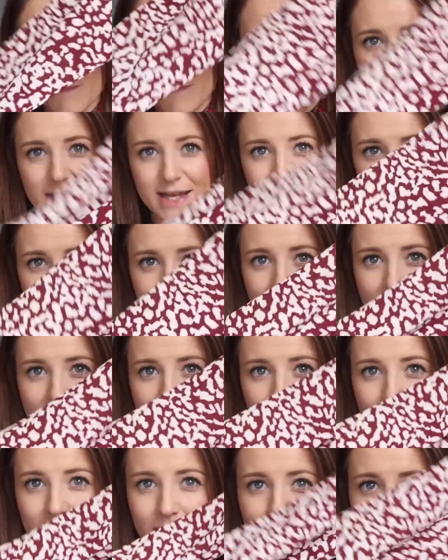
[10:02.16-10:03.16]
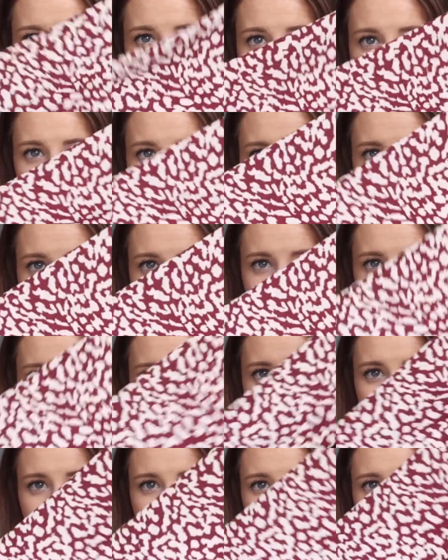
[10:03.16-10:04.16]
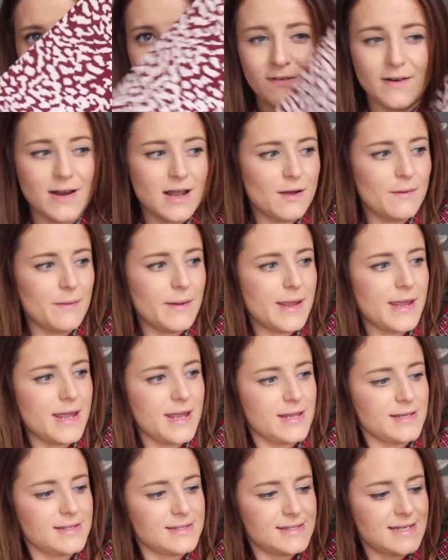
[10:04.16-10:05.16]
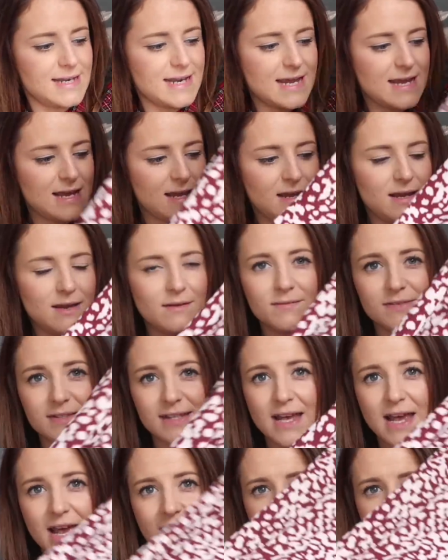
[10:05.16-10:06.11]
but it's like long, sort of flowy sleeves.